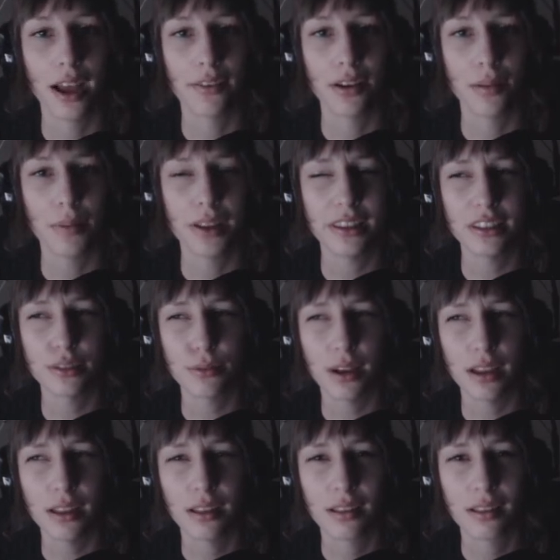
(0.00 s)
Have I been this
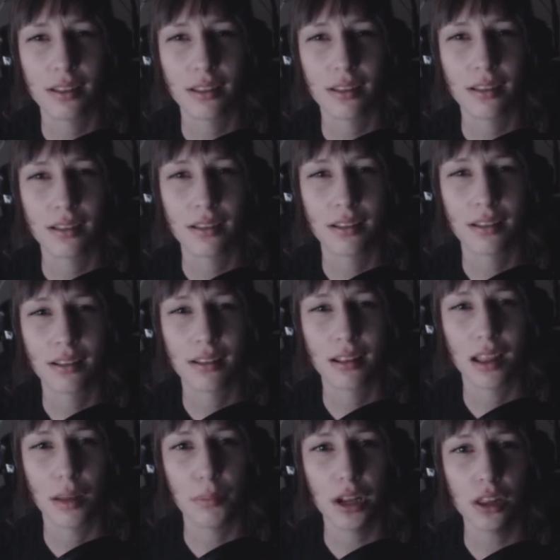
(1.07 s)
way?
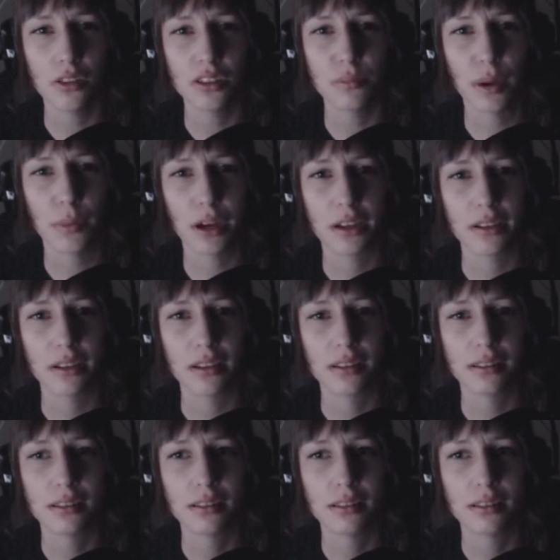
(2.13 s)
Am I losing my mind?